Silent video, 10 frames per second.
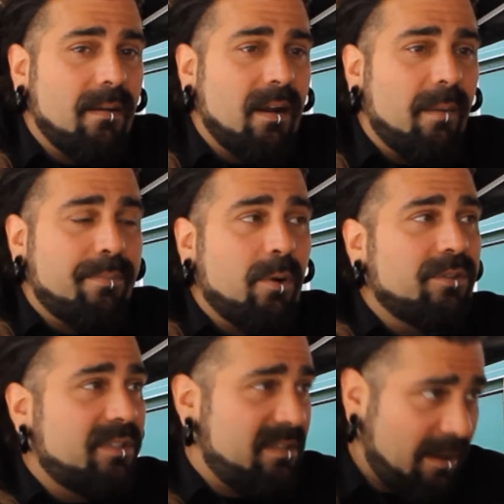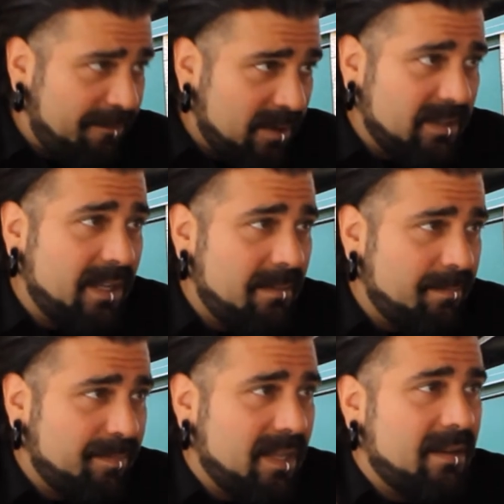approached differently
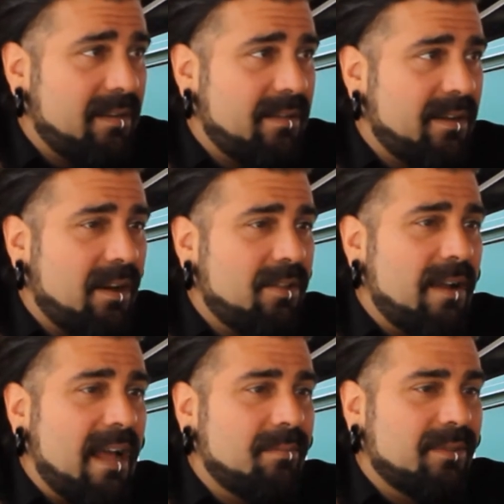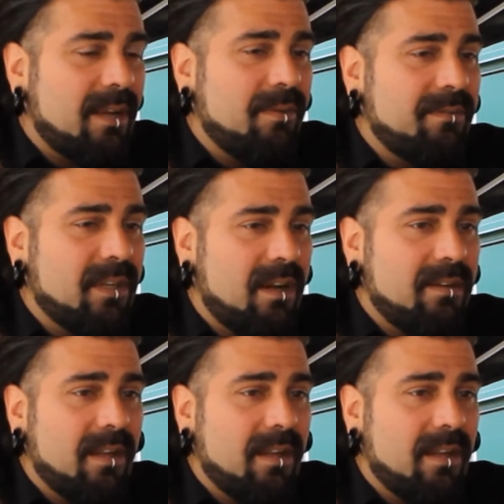than other albums that we've done.